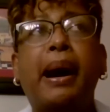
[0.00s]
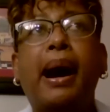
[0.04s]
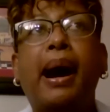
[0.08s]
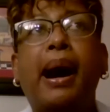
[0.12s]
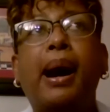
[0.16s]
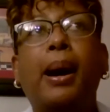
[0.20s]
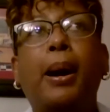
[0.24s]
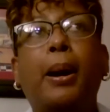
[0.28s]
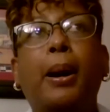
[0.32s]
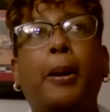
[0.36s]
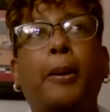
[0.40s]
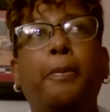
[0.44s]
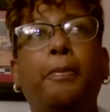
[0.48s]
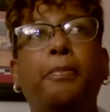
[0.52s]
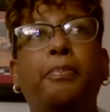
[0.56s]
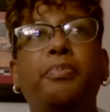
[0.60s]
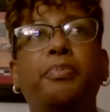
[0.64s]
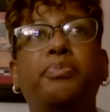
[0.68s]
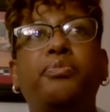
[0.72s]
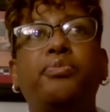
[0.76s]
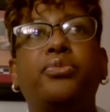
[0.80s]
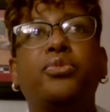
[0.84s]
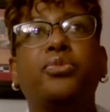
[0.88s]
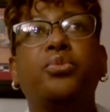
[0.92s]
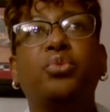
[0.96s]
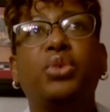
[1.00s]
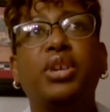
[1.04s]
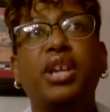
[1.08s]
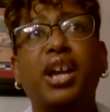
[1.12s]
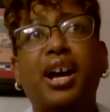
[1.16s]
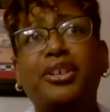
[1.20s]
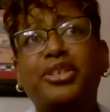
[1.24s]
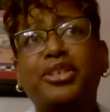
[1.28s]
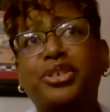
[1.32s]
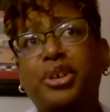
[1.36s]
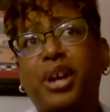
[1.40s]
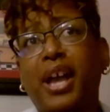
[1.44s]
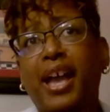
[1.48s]
Um, we
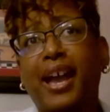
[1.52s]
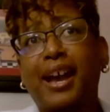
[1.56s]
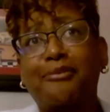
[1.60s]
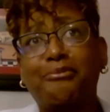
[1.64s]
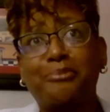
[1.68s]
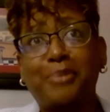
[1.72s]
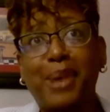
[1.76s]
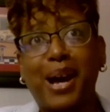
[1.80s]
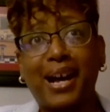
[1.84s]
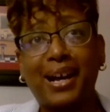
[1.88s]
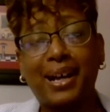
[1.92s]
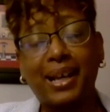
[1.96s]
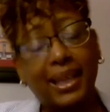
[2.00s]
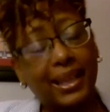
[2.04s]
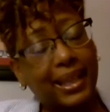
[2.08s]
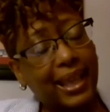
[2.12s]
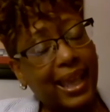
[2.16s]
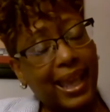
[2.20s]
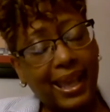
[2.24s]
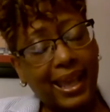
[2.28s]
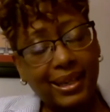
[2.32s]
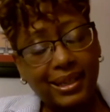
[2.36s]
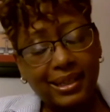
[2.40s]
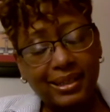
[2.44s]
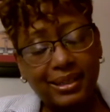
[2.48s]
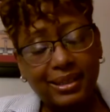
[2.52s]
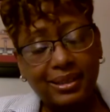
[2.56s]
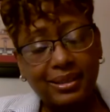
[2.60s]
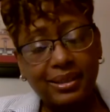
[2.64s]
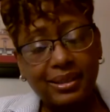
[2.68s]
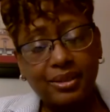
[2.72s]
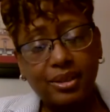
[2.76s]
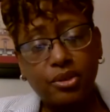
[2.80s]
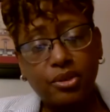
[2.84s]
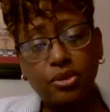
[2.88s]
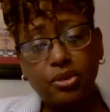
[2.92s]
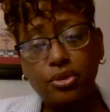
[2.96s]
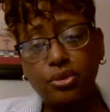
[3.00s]
also have my Aunt Edna,
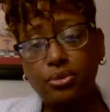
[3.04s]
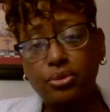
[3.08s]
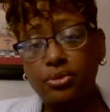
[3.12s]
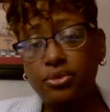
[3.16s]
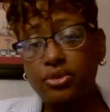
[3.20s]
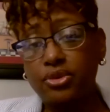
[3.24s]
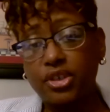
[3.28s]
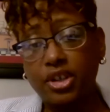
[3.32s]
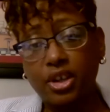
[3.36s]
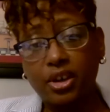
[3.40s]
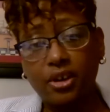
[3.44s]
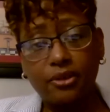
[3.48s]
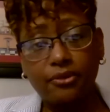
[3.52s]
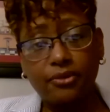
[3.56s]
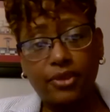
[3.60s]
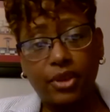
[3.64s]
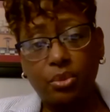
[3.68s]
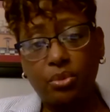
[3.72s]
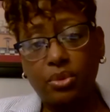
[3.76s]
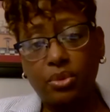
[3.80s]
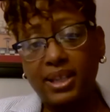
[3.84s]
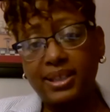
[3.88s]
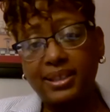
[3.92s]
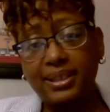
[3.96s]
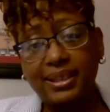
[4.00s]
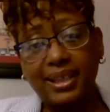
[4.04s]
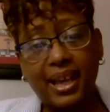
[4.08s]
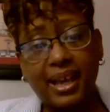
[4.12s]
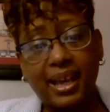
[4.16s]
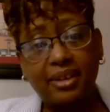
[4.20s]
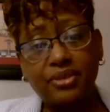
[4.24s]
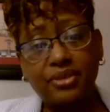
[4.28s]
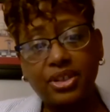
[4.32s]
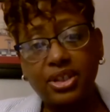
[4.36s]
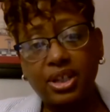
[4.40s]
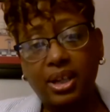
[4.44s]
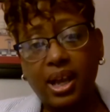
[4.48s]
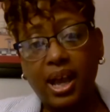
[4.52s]
who served the west
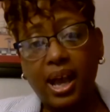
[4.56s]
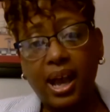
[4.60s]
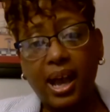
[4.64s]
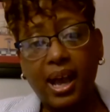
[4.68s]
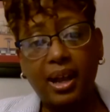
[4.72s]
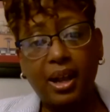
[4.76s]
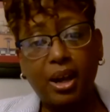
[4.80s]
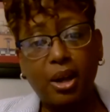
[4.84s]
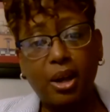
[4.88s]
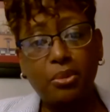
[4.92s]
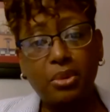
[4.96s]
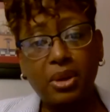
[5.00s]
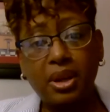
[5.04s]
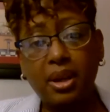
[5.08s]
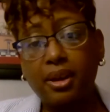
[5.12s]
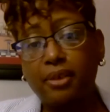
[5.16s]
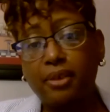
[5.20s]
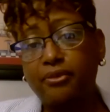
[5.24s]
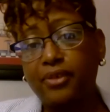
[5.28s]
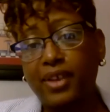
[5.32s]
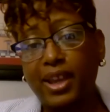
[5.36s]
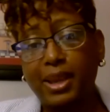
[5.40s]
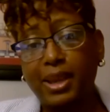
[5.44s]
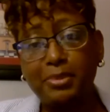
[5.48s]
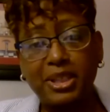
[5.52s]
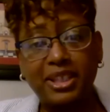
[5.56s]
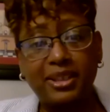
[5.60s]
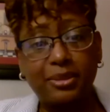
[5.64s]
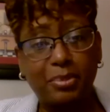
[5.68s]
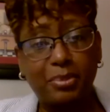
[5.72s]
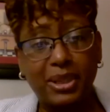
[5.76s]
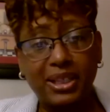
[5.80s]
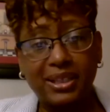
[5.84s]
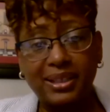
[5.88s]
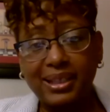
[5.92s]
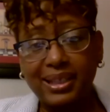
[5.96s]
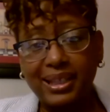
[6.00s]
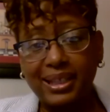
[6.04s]
side of Chicago with her famous
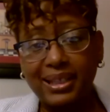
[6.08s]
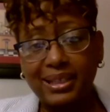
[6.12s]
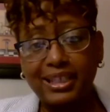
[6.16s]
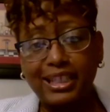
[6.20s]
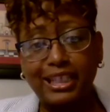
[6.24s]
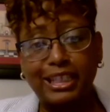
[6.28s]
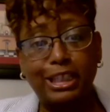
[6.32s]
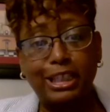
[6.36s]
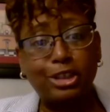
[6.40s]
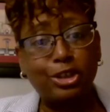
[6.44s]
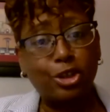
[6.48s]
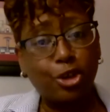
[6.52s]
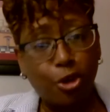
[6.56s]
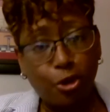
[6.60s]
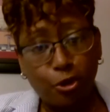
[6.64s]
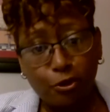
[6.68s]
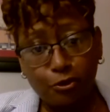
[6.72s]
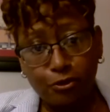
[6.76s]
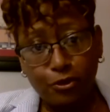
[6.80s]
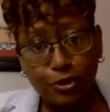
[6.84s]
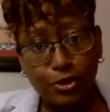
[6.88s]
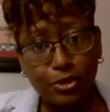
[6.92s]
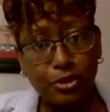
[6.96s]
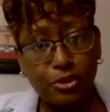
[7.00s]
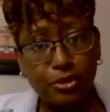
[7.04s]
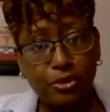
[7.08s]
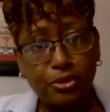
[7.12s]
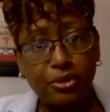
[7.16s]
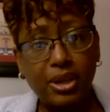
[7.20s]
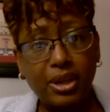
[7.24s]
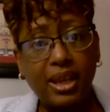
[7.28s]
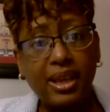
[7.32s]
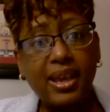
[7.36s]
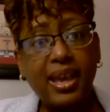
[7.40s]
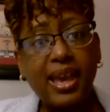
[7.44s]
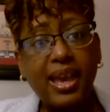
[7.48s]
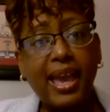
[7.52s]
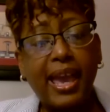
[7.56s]
biscuits and soul food
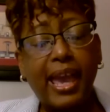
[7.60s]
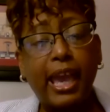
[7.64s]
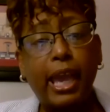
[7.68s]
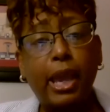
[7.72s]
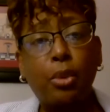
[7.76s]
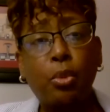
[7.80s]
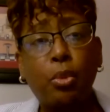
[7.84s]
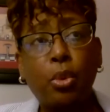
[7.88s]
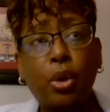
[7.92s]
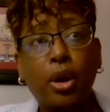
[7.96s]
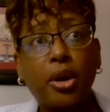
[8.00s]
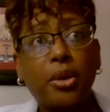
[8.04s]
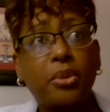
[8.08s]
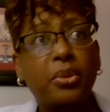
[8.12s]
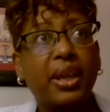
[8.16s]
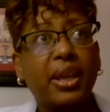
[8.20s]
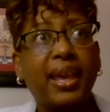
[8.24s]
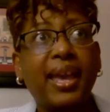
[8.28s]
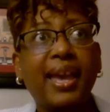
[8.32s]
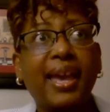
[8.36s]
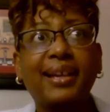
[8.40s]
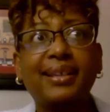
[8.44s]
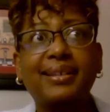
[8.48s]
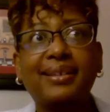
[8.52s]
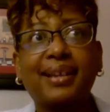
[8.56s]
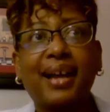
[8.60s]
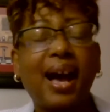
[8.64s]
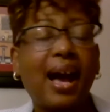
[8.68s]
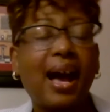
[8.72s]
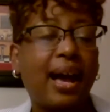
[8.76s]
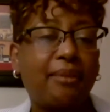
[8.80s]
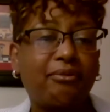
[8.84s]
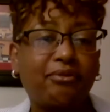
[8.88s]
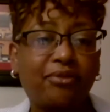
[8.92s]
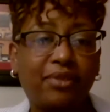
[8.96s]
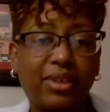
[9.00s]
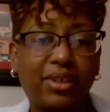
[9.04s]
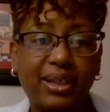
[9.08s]
and worked with ex
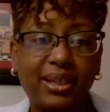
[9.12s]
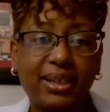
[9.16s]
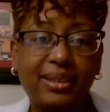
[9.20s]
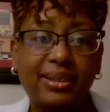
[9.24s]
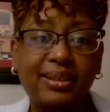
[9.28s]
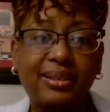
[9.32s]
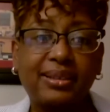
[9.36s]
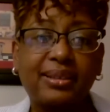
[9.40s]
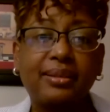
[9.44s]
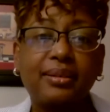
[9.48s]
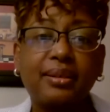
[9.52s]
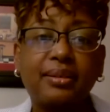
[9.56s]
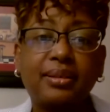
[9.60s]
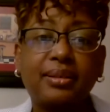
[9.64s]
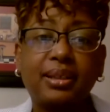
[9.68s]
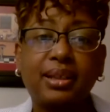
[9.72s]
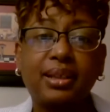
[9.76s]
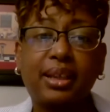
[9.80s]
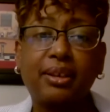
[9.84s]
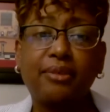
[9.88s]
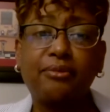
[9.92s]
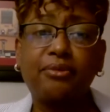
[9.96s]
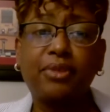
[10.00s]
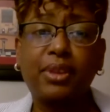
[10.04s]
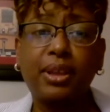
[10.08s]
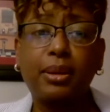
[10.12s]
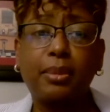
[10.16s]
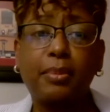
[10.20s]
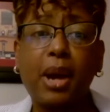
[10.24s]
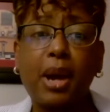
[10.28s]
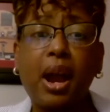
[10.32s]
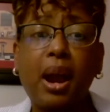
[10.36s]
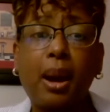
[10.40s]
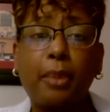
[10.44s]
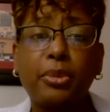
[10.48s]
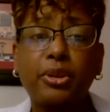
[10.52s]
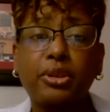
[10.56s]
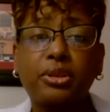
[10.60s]
convicts to give them
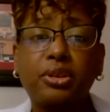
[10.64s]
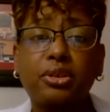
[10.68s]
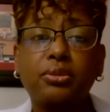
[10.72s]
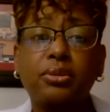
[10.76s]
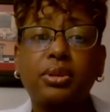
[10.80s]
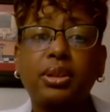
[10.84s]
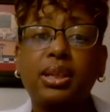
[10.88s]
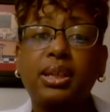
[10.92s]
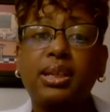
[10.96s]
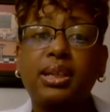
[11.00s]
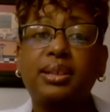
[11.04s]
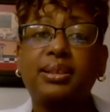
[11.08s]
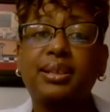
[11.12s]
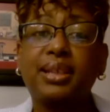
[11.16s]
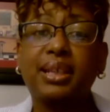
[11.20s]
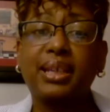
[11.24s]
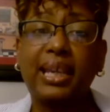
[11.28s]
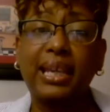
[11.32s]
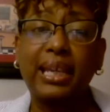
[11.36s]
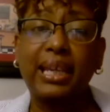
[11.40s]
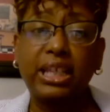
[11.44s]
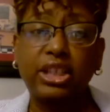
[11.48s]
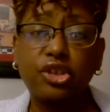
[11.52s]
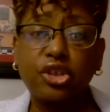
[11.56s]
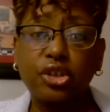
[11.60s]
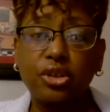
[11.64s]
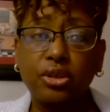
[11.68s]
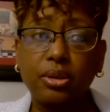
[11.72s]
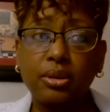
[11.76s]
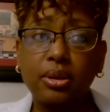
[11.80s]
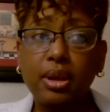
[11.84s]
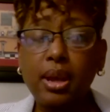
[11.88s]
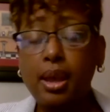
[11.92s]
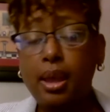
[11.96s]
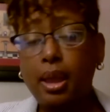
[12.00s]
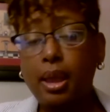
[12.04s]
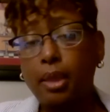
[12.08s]
an opportunity to enter